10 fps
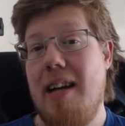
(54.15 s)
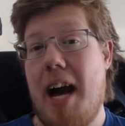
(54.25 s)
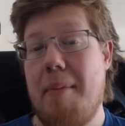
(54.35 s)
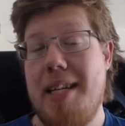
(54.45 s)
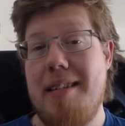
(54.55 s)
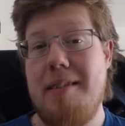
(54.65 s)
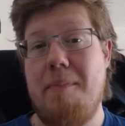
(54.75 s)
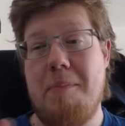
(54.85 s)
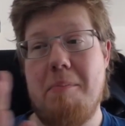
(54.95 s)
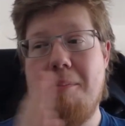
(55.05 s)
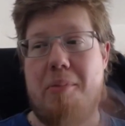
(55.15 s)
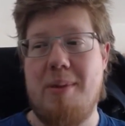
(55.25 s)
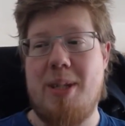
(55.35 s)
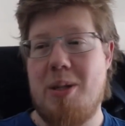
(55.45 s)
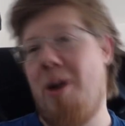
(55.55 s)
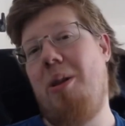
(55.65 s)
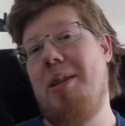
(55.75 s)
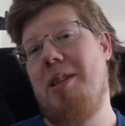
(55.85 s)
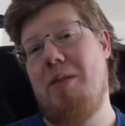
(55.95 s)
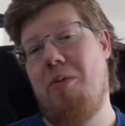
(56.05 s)
I mean Princess Charlotte
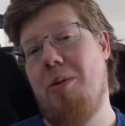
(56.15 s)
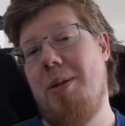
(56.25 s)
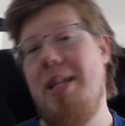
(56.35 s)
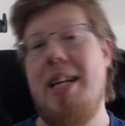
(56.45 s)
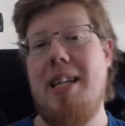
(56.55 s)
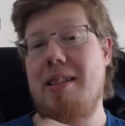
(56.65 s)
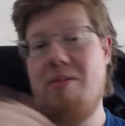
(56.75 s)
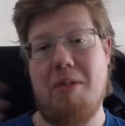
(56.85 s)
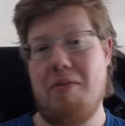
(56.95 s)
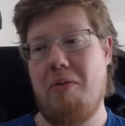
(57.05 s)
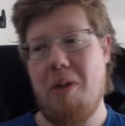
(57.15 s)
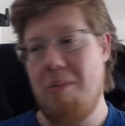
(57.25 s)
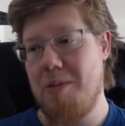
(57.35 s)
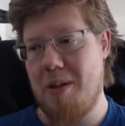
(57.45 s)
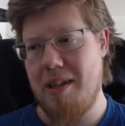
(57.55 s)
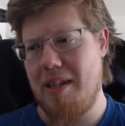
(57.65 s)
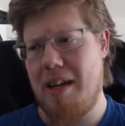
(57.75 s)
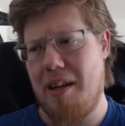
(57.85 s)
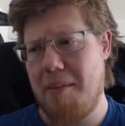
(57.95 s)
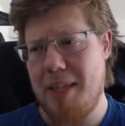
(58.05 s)
is 14 and he's 24, obviously.
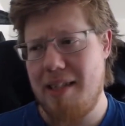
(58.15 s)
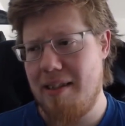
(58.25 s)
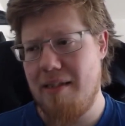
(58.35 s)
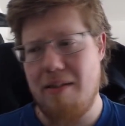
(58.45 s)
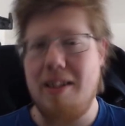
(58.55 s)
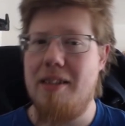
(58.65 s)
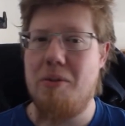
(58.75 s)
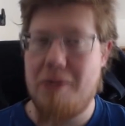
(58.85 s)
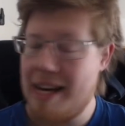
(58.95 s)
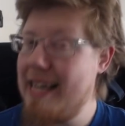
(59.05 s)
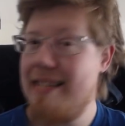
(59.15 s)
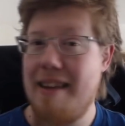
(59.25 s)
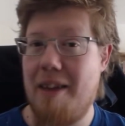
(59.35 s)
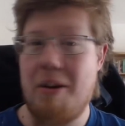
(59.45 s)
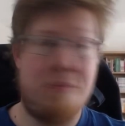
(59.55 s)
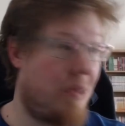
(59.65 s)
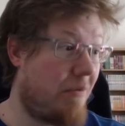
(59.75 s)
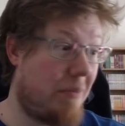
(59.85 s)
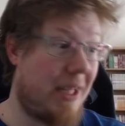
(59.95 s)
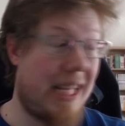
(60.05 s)
I mean, in today's era, we
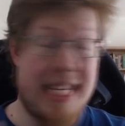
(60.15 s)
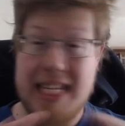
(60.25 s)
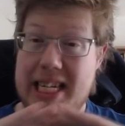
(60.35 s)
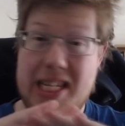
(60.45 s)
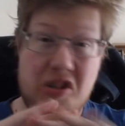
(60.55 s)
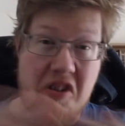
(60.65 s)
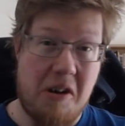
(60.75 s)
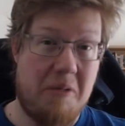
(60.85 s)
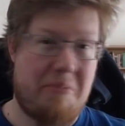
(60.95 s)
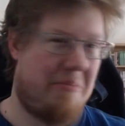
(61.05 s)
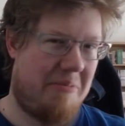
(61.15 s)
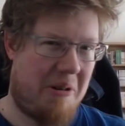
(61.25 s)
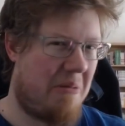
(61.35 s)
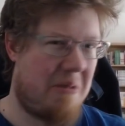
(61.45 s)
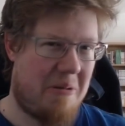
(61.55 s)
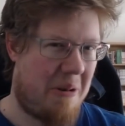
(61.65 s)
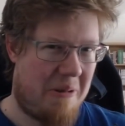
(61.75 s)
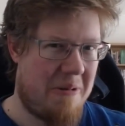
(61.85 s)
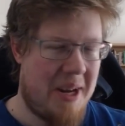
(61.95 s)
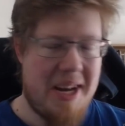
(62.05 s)
would be like, no, no, no,
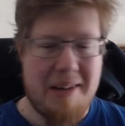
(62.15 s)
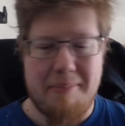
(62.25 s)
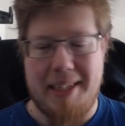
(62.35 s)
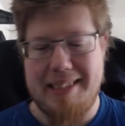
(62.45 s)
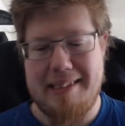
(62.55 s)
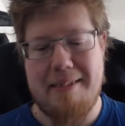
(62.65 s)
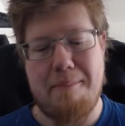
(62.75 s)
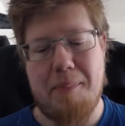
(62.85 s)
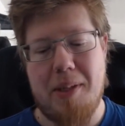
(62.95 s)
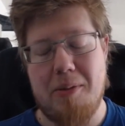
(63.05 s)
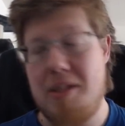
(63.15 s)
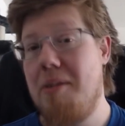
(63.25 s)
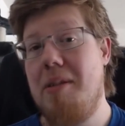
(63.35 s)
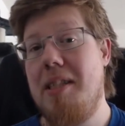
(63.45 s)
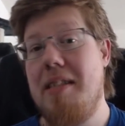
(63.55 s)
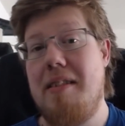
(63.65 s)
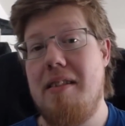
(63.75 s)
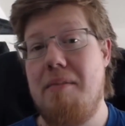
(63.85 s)
no. But considering this is